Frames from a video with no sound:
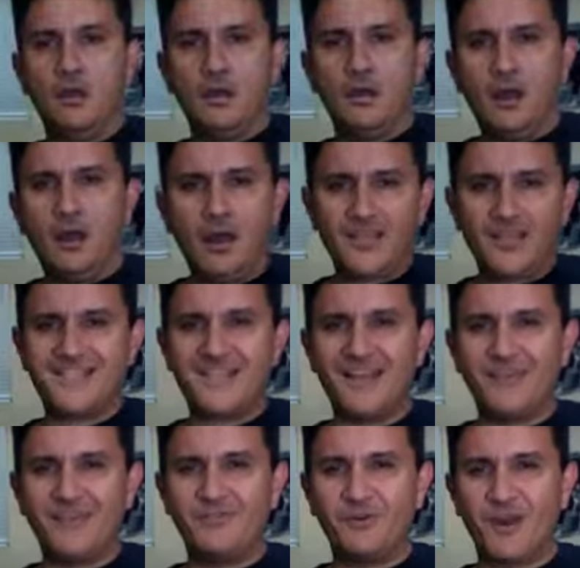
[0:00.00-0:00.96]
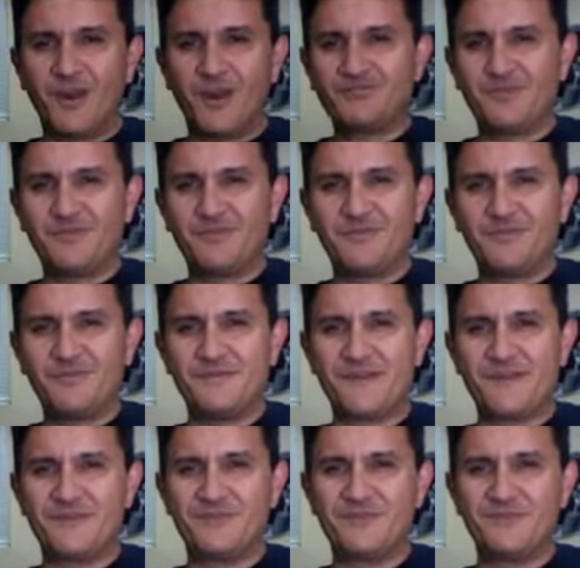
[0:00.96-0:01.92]
Hi, it's Dave Erasmus from the
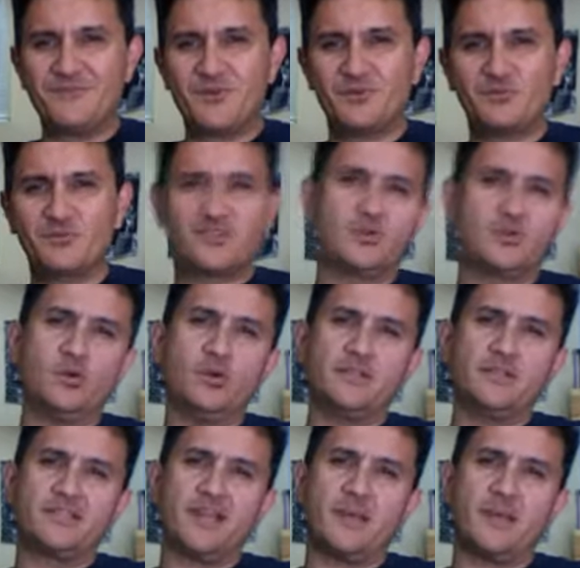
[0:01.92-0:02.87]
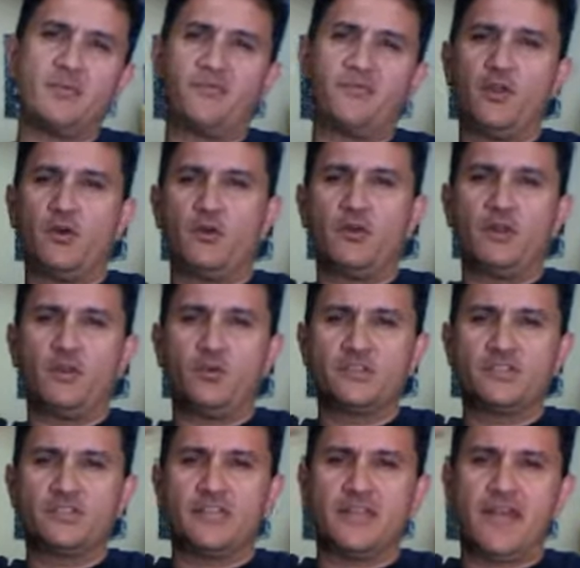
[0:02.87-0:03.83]
American Rock School in Tampa, Florida.
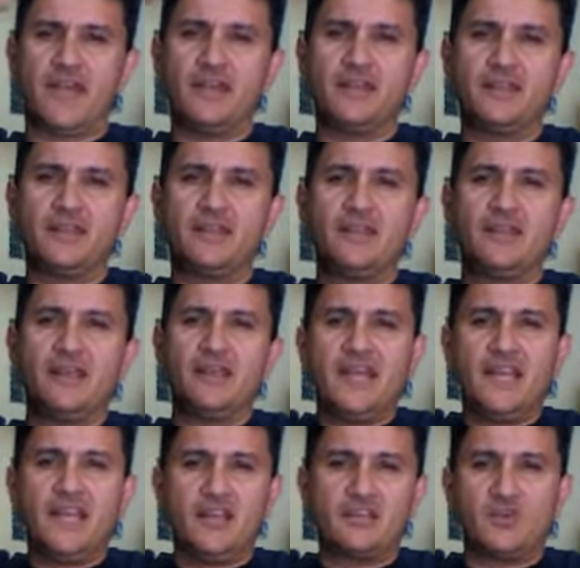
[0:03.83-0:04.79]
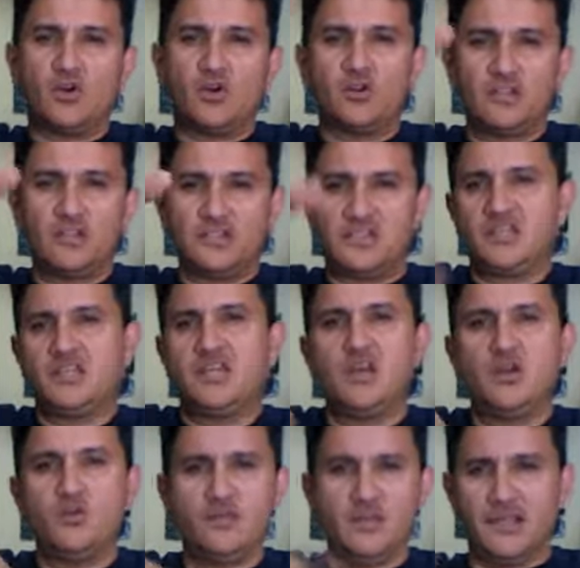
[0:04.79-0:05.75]
Once again, here talking to
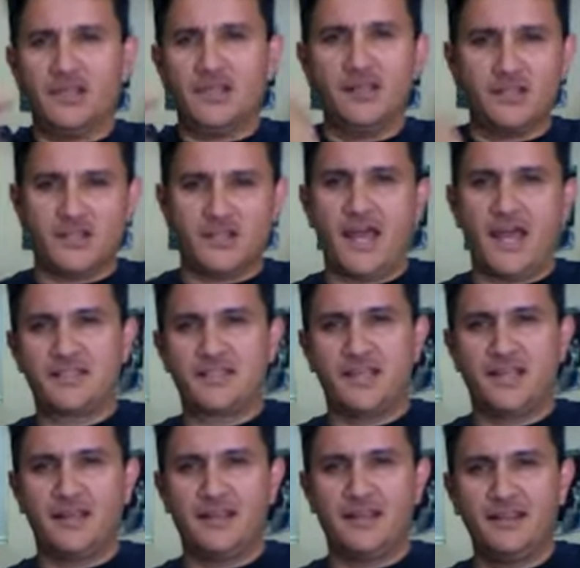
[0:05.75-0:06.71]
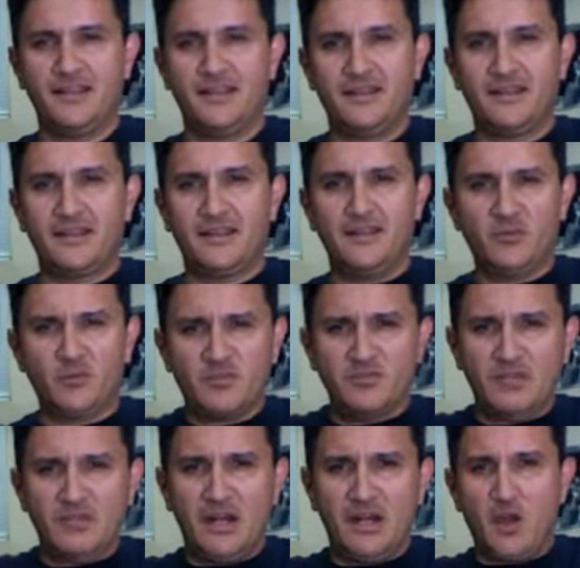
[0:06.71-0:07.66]
you with an English accent, with
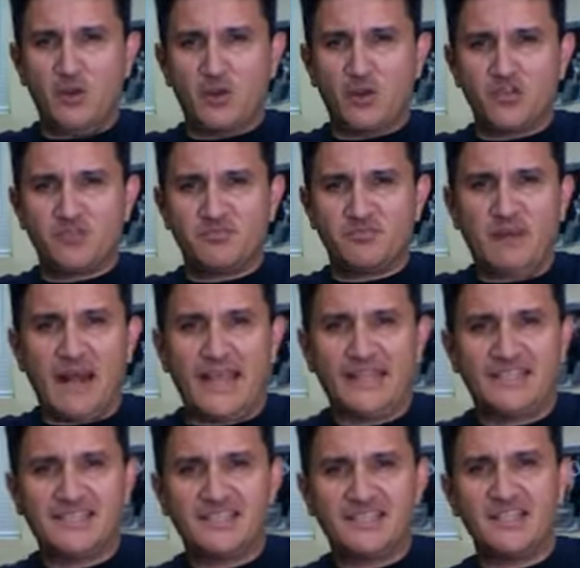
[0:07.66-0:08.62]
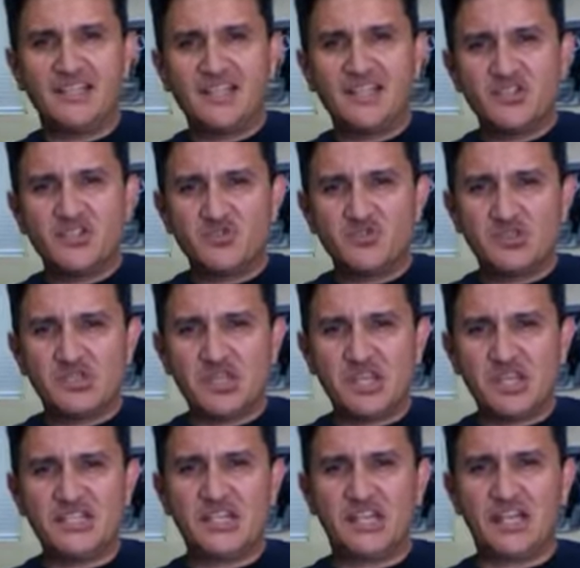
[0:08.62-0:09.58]
me logos placed
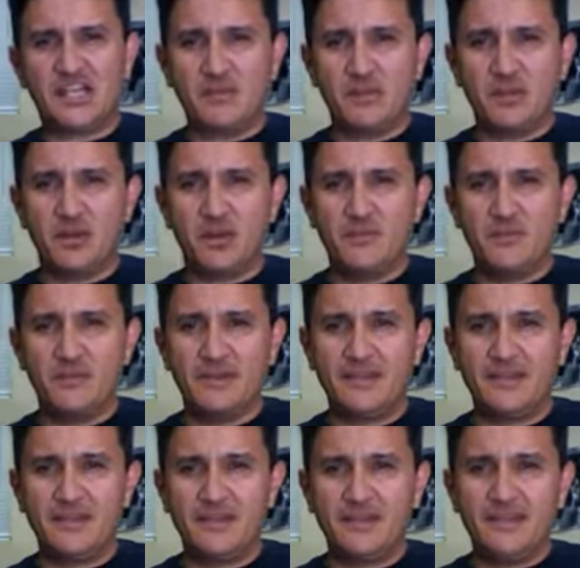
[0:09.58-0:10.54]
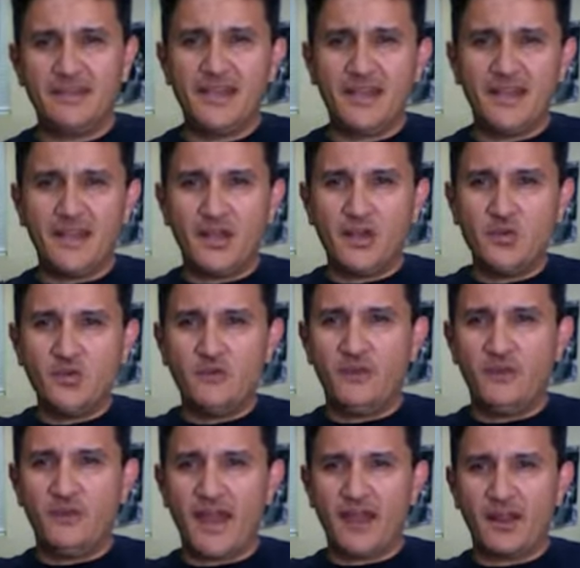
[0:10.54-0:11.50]
strategically behind me and a Who
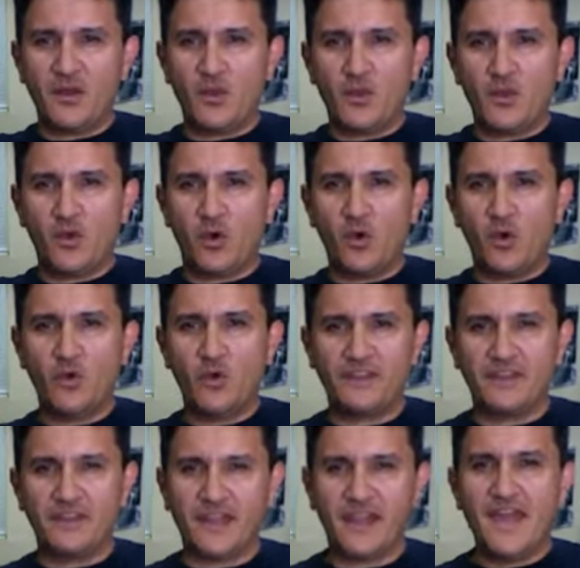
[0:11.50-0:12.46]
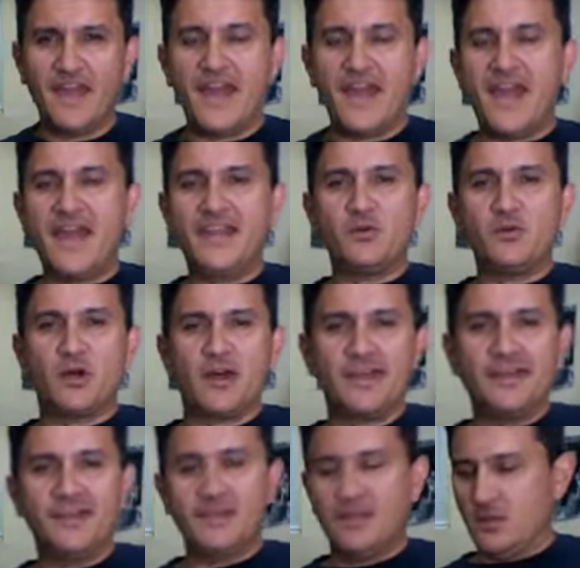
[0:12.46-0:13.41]
flag on the wall over there.
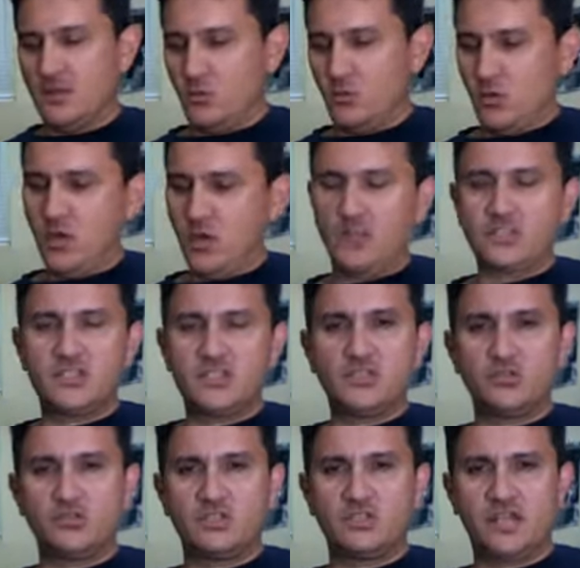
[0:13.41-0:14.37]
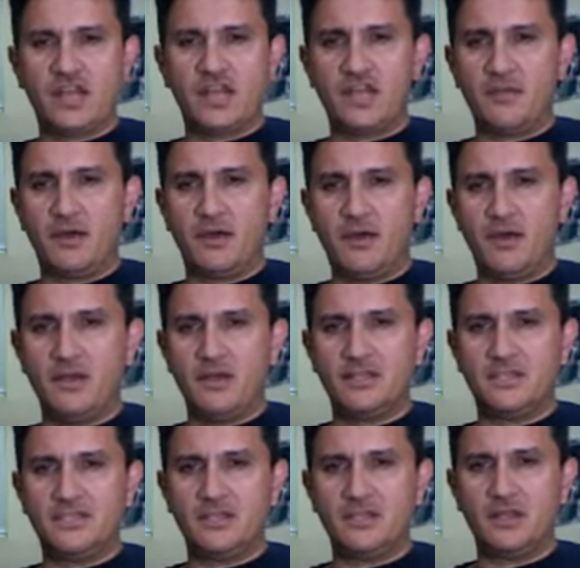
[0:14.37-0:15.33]
Anyway, what I'd like to talk today about
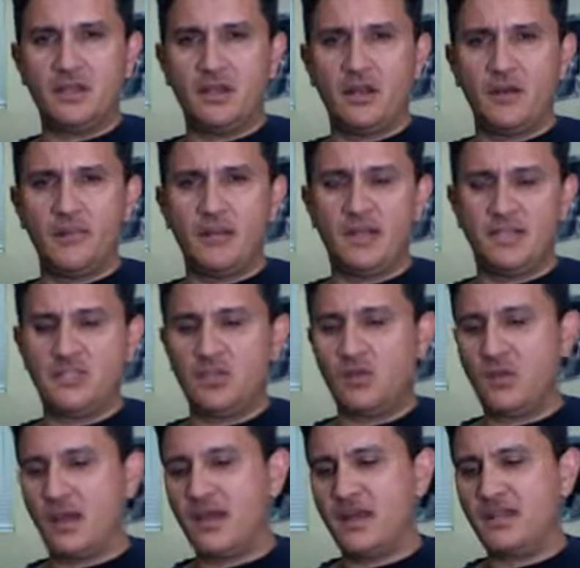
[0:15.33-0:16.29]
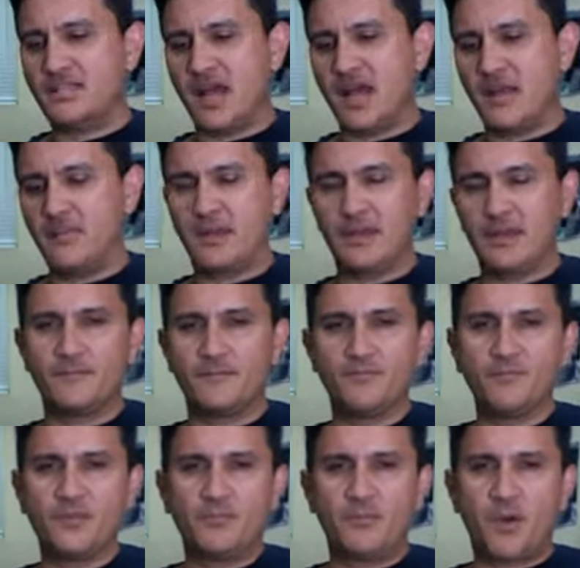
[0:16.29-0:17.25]
is a little bit of two-handed tapping,
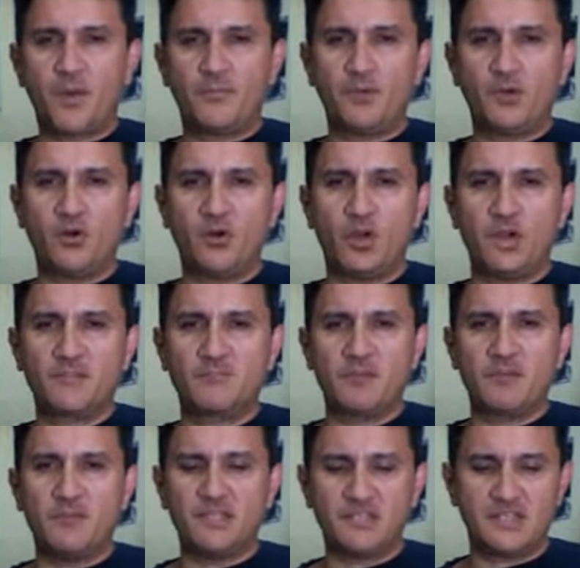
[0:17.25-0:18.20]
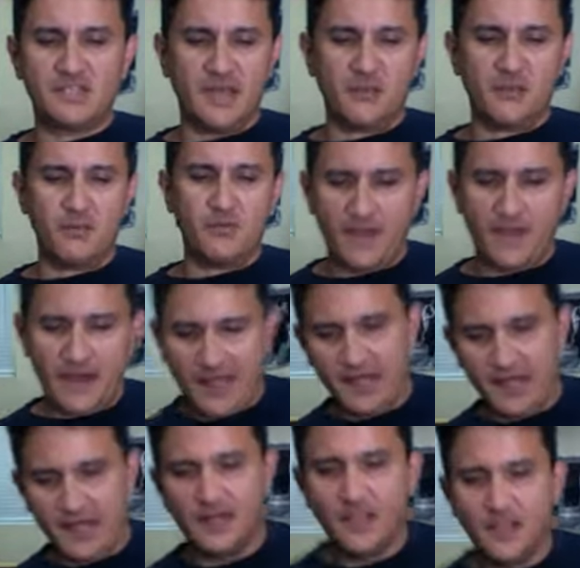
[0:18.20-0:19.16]
popularized by Mr. Edward Van
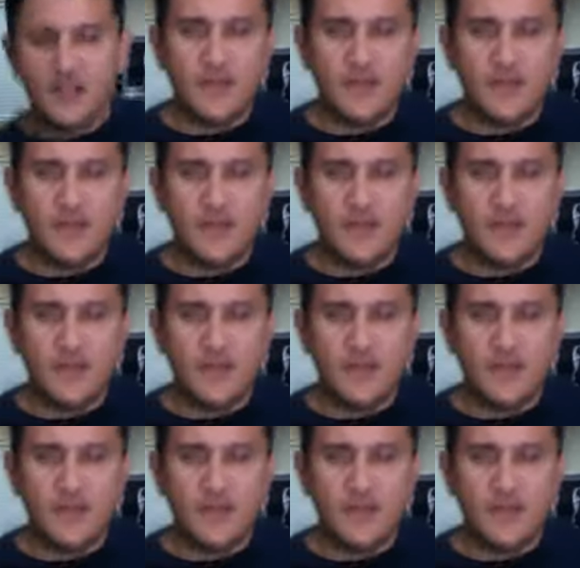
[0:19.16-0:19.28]
Halen.